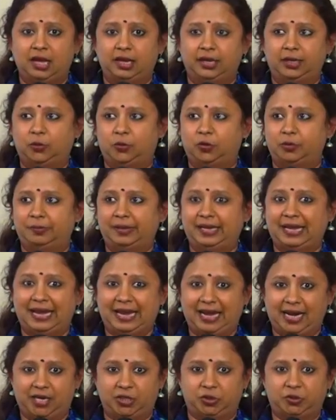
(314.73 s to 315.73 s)
It could be
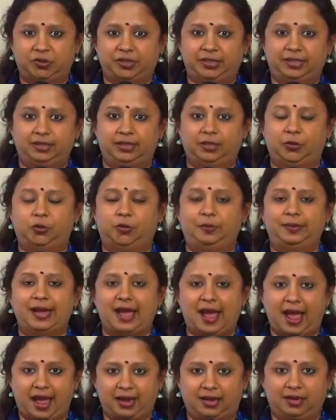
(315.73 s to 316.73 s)
hatred. It could be
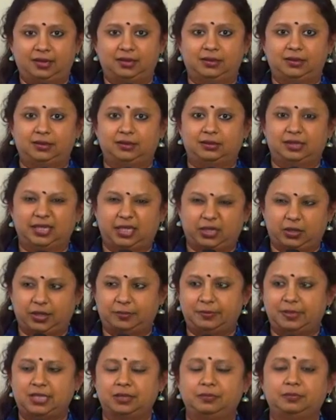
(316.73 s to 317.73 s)
anger. It
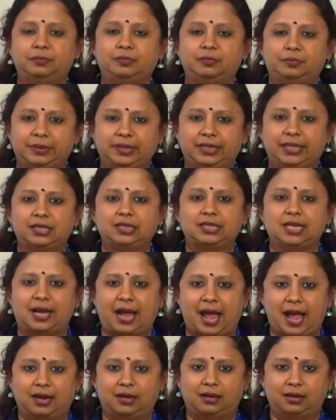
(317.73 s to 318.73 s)
can be simple things like
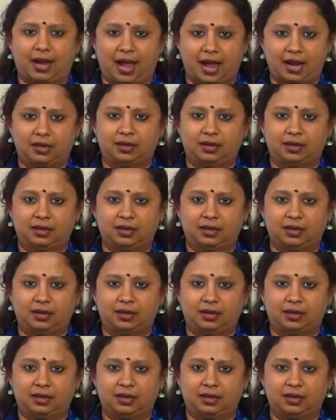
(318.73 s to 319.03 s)
anger.